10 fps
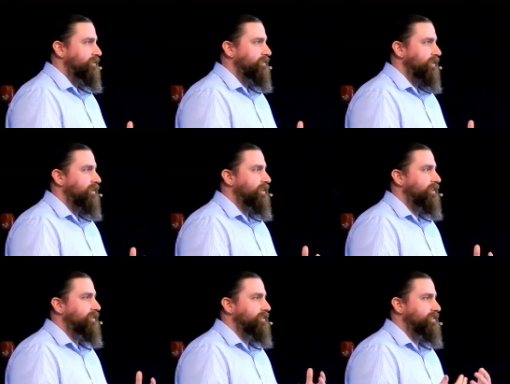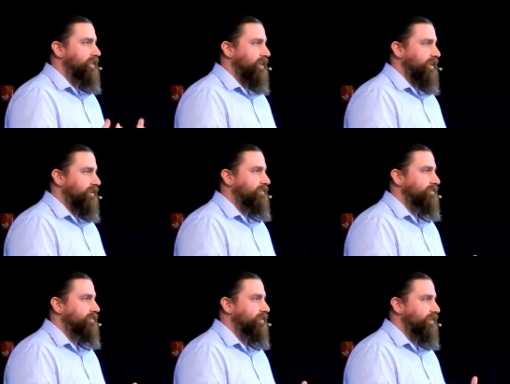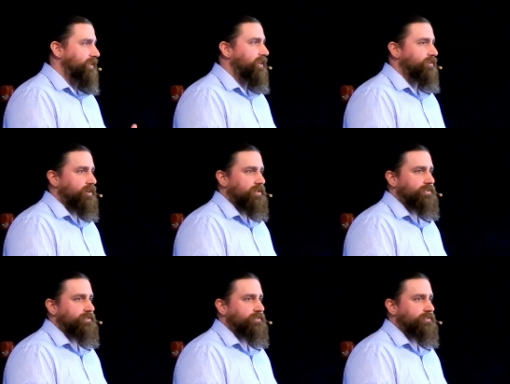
And he died on that cross.